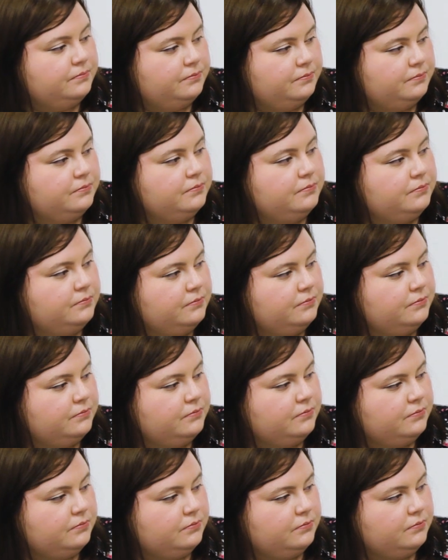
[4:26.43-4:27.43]

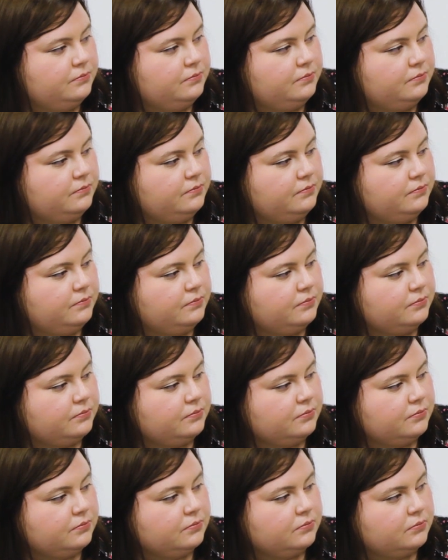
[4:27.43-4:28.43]

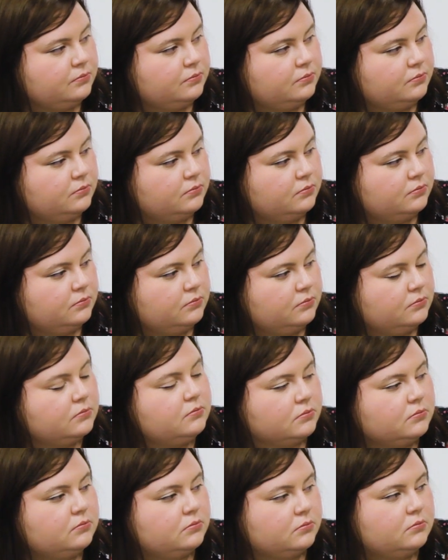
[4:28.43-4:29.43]

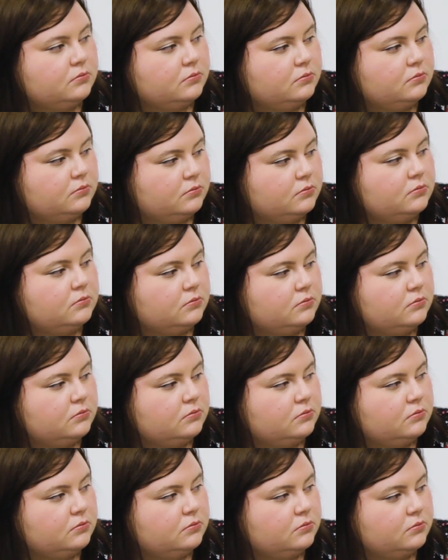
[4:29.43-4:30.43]

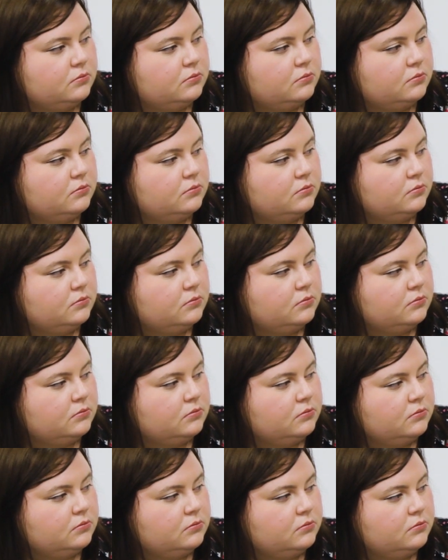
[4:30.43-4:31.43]

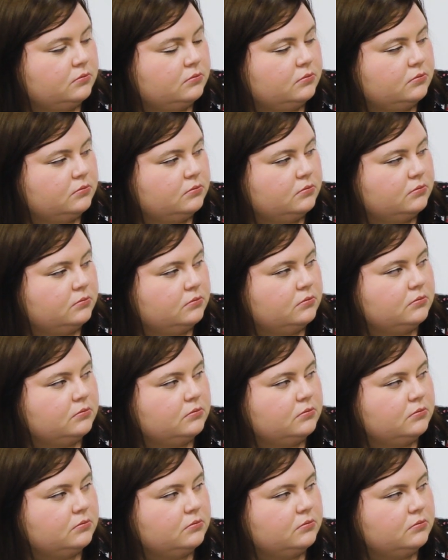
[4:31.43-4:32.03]
The person shown says nothing.